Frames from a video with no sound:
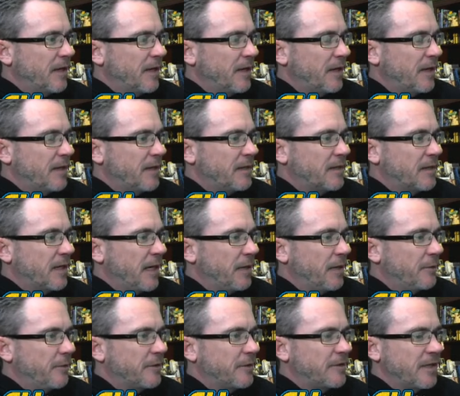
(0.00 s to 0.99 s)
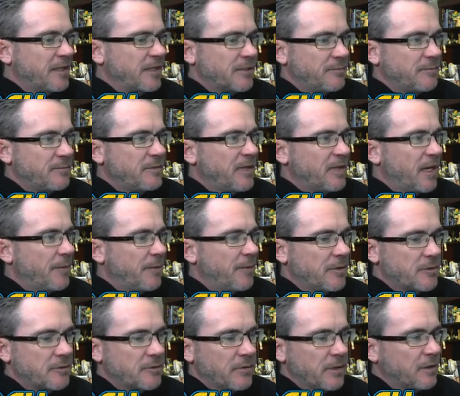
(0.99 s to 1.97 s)
I need Kylo to take some
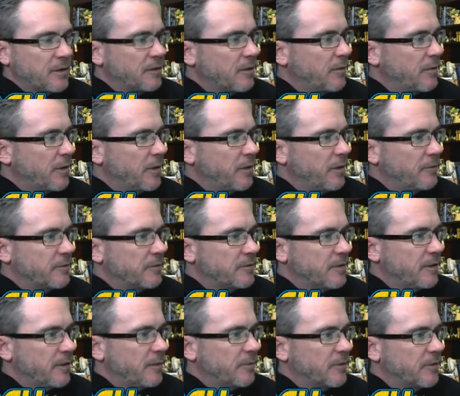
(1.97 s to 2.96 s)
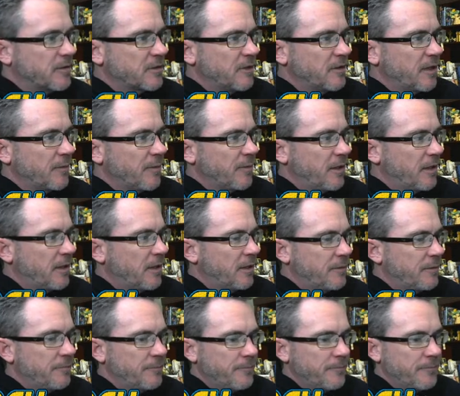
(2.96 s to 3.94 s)
damage so we can... There we go. Stun him
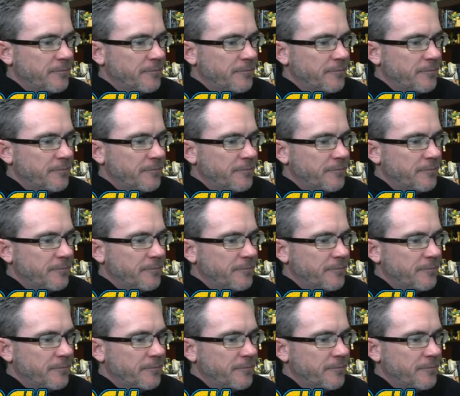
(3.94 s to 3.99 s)
again.